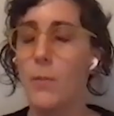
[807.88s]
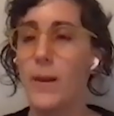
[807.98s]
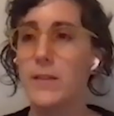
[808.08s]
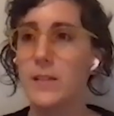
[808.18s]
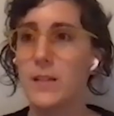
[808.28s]
what
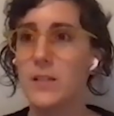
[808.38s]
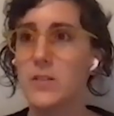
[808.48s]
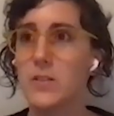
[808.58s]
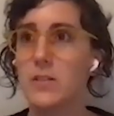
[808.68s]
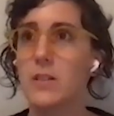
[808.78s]
makes it
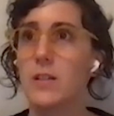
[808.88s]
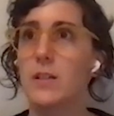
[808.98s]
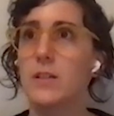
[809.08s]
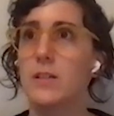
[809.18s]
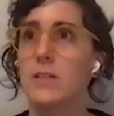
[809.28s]
interesting
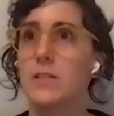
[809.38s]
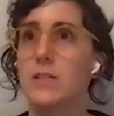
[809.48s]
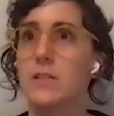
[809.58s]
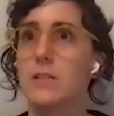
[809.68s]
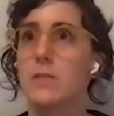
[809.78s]

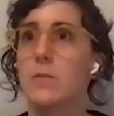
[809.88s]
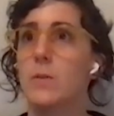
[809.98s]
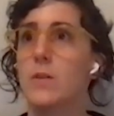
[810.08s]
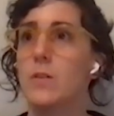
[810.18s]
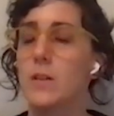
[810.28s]
is
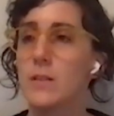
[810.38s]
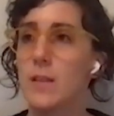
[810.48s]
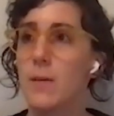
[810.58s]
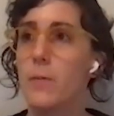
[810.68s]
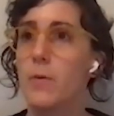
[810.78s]
when you get to
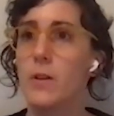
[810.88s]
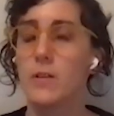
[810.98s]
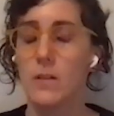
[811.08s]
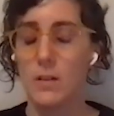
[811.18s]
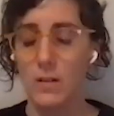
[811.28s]
that point